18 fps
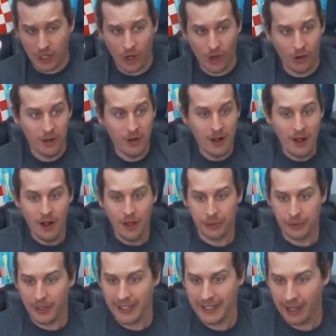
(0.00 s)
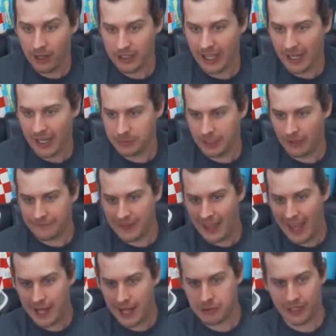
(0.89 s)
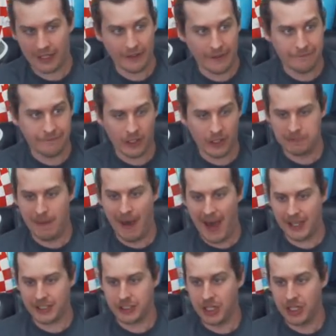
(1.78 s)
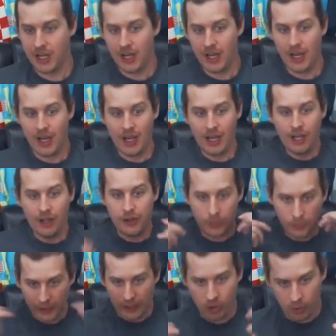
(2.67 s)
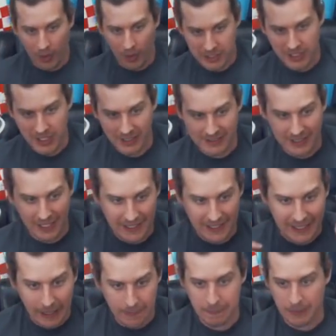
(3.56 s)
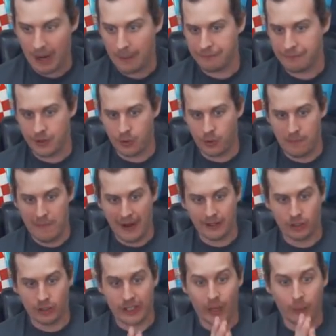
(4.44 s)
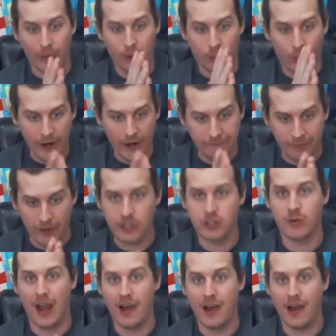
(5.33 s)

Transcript: Oh, 3-0 got himself the hat trick in the first match. The real question is, can he keep it up for the remainder? Can we win a foot